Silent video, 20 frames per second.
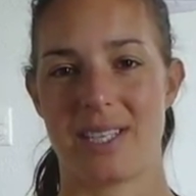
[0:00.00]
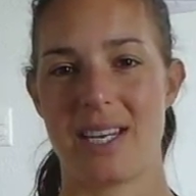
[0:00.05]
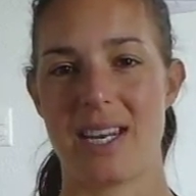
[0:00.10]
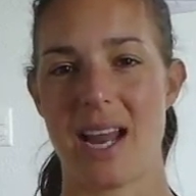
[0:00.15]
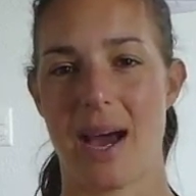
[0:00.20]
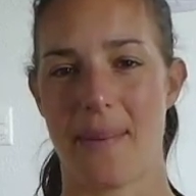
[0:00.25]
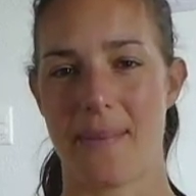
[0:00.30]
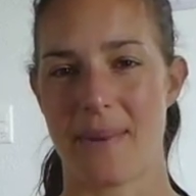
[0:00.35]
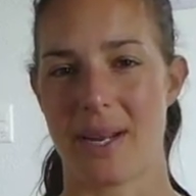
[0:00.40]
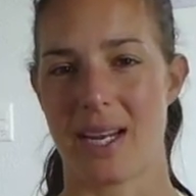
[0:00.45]

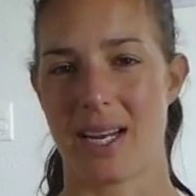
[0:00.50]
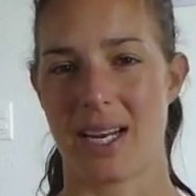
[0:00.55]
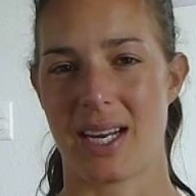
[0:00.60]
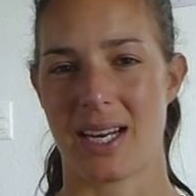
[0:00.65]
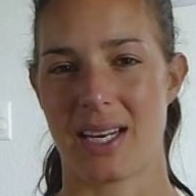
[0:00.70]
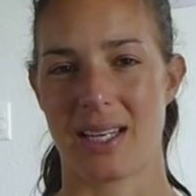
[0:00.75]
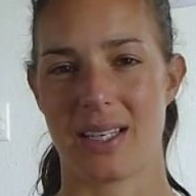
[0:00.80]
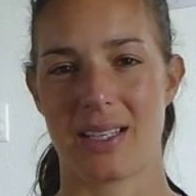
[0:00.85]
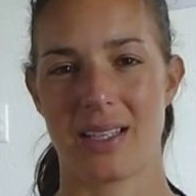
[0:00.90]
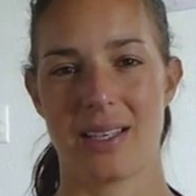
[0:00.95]

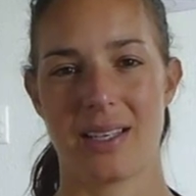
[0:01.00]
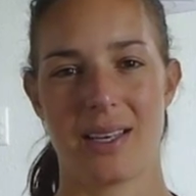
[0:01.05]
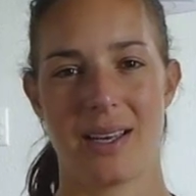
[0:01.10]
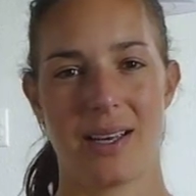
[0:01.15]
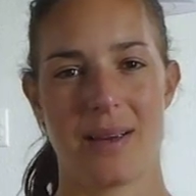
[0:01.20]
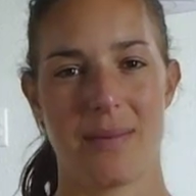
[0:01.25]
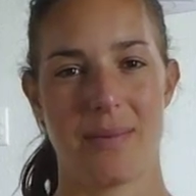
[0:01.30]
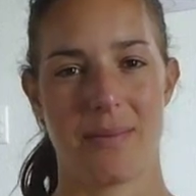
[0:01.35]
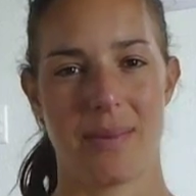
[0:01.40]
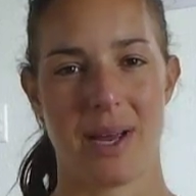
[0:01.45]
numbing
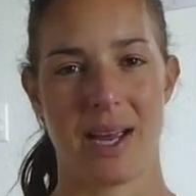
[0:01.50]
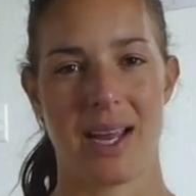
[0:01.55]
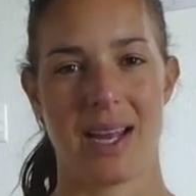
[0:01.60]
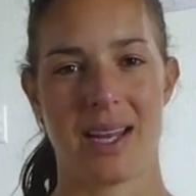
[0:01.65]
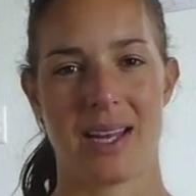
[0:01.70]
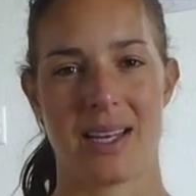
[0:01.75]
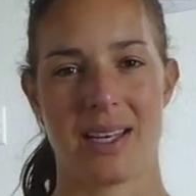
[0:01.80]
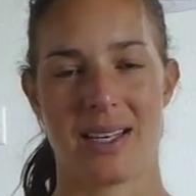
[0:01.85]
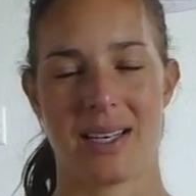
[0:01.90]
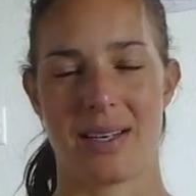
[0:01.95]

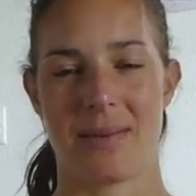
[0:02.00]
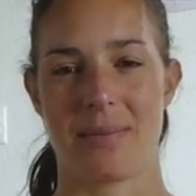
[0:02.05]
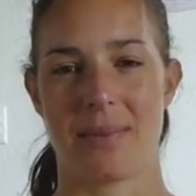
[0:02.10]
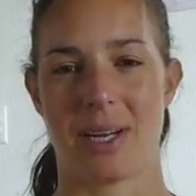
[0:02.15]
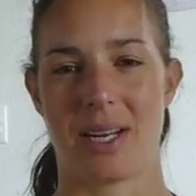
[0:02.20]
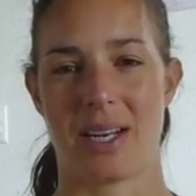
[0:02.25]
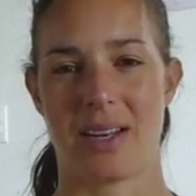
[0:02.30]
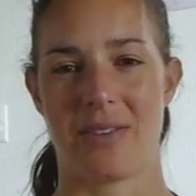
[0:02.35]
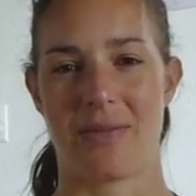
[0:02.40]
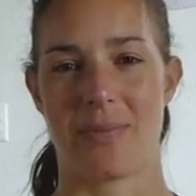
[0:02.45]
pain in
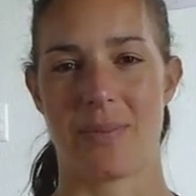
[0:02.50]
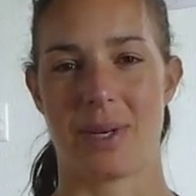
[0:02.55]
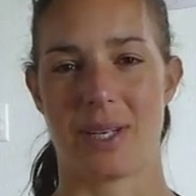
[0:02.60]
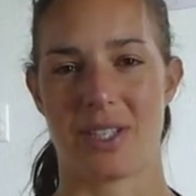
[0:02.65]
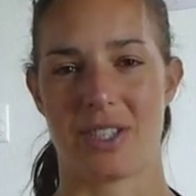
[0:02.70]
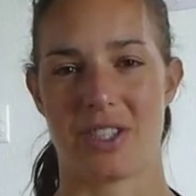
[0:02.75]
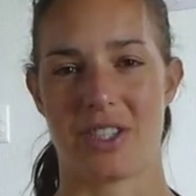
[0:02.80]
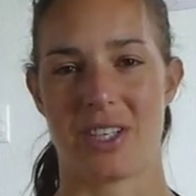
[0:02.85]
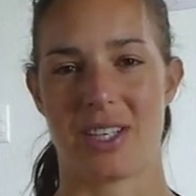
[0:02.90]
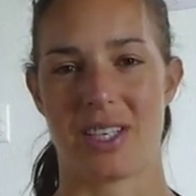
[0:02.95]
my left
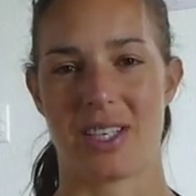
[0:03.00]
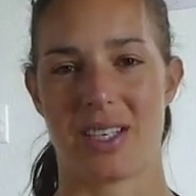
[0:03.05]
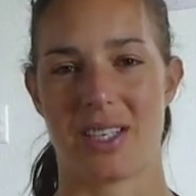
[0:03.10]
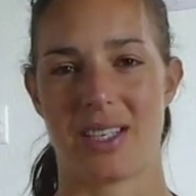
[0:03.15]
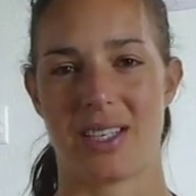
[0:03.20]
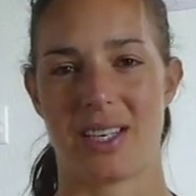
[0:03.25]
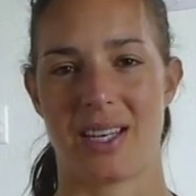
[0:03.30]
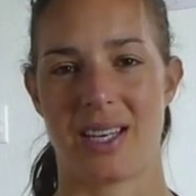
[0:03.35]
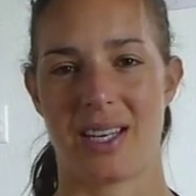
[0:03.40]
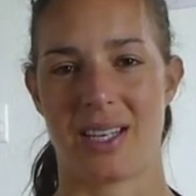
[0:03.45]
butt cheek.
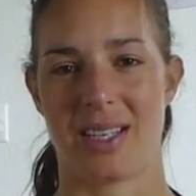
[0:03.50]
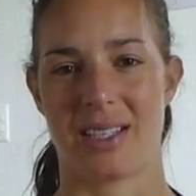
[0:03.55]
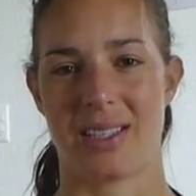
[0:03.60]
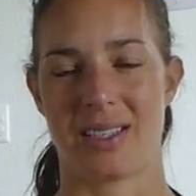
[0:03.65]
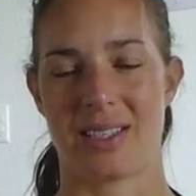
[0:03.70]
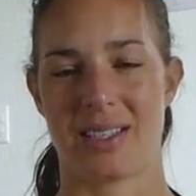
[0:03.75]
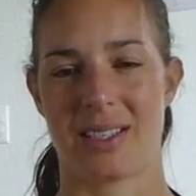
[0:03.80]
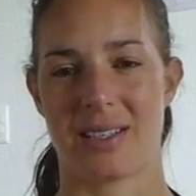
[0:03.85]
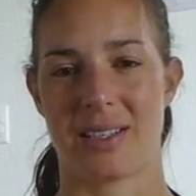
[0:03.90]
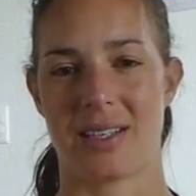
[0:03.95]

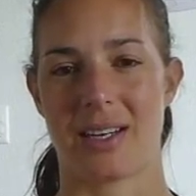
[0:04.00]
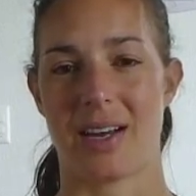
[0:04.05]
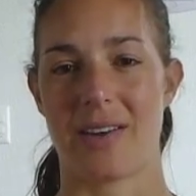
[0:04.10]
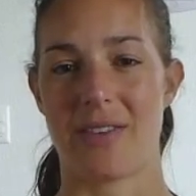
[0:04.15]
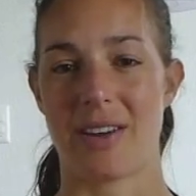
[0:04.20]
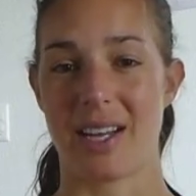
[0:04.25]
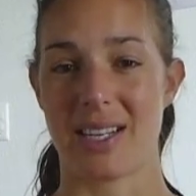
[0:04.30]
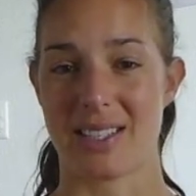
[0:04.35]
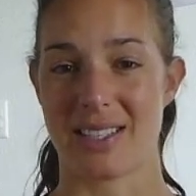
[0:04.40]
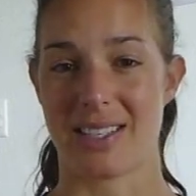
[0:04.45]
And I've
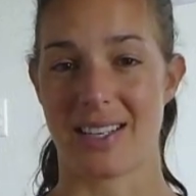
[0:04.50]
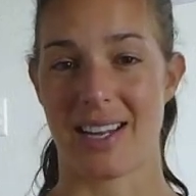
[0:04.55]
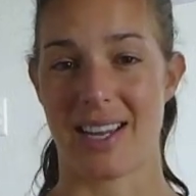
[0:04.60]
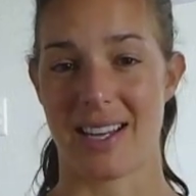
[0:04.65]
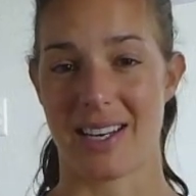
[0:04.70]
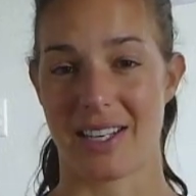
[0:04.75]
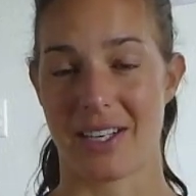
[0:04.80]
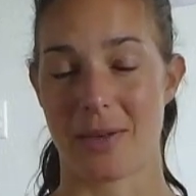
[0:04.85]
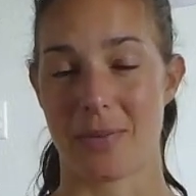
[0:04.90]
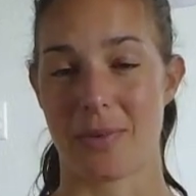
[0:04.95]
had
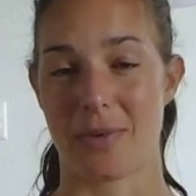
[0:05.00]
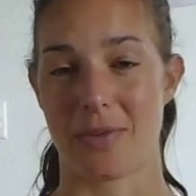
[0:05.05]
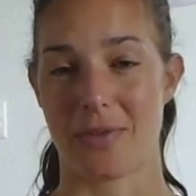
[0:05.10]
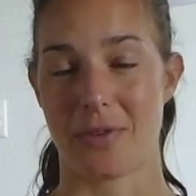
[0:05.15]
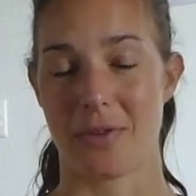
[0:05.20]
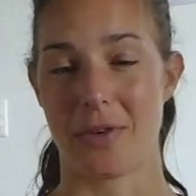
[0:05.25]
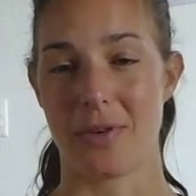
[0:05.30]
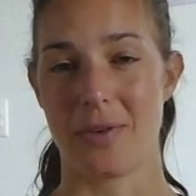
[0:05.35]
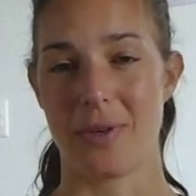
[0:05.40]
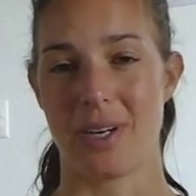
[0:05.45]
sciatica
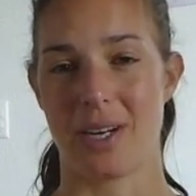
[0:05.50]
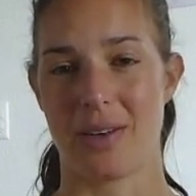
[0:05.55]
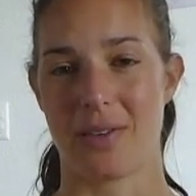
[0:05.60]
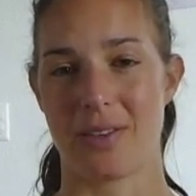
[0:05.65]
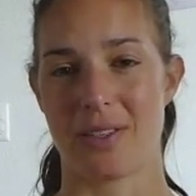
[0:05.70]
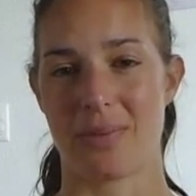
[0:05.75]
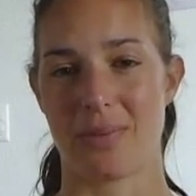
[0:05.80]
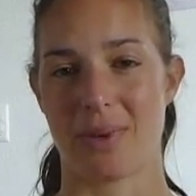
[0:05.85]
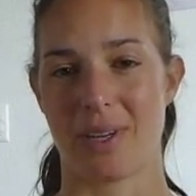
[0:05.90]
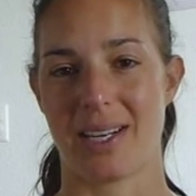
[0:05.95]
before when I
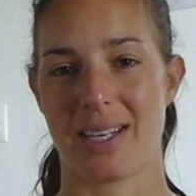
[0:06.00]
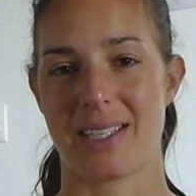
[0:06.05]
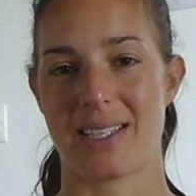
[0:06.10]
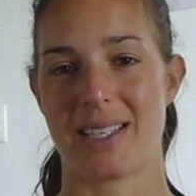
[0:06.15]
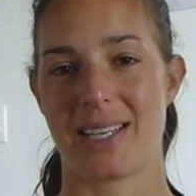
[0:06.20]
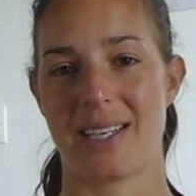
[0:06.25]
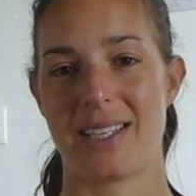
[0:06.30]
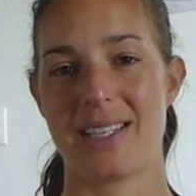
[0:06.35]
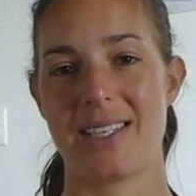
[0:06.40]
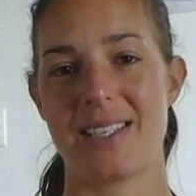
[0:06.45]
was playing
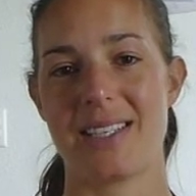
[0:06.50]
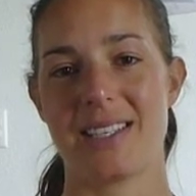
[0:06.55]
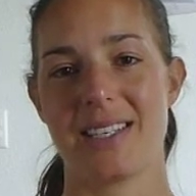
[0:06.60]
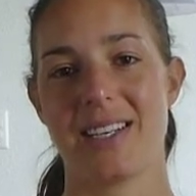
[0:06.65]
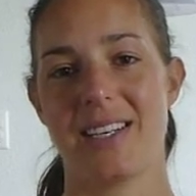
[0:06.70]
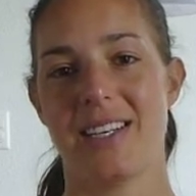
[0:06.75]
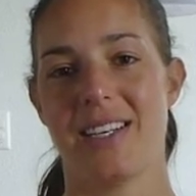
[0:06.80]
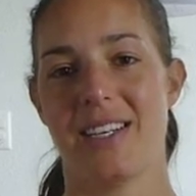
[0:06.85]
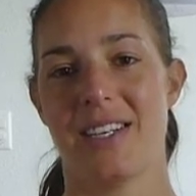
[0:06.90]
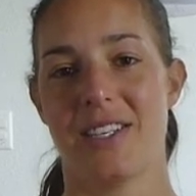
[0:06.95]
tennis,
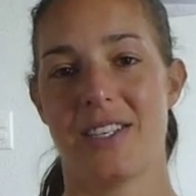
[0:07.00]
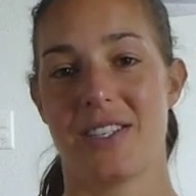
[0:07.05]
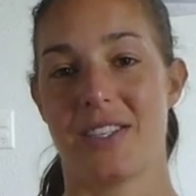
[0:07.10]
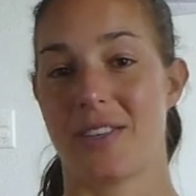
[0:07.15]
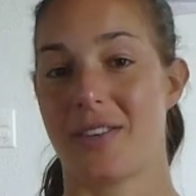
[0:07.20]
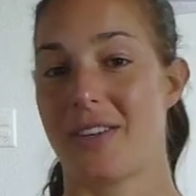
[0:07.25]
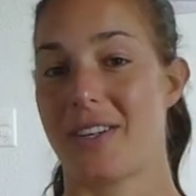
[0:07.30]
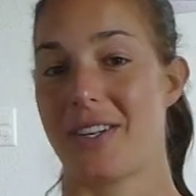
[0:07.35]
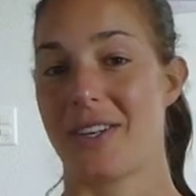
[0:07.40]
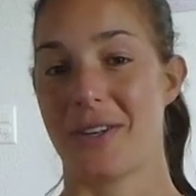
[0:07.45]
so
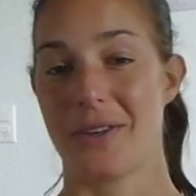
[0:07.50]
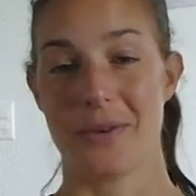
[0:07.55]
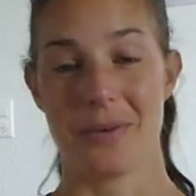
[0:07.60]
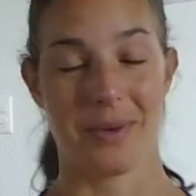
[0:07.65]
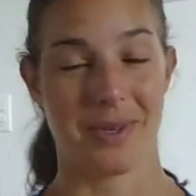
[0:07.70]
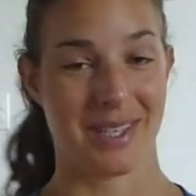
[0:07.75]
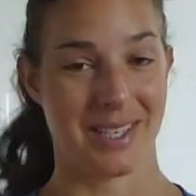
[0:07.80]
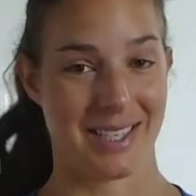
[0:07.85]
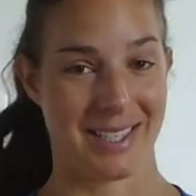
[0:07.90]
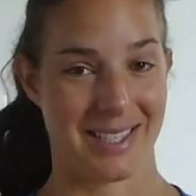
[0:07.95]
I know
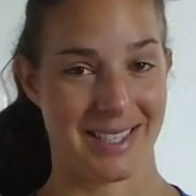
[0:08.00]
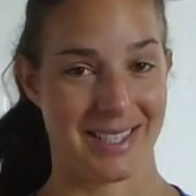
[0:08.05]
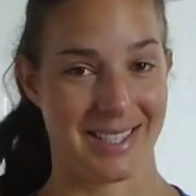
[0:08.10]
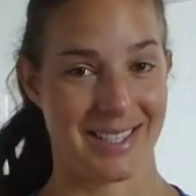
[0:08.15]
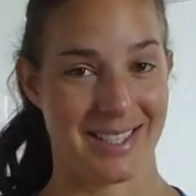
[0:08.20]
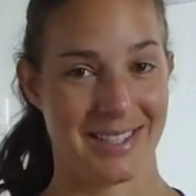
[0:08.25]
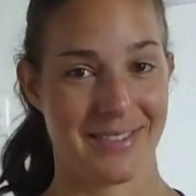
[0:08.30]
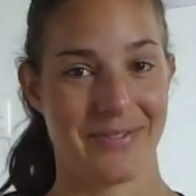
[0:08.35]
what it is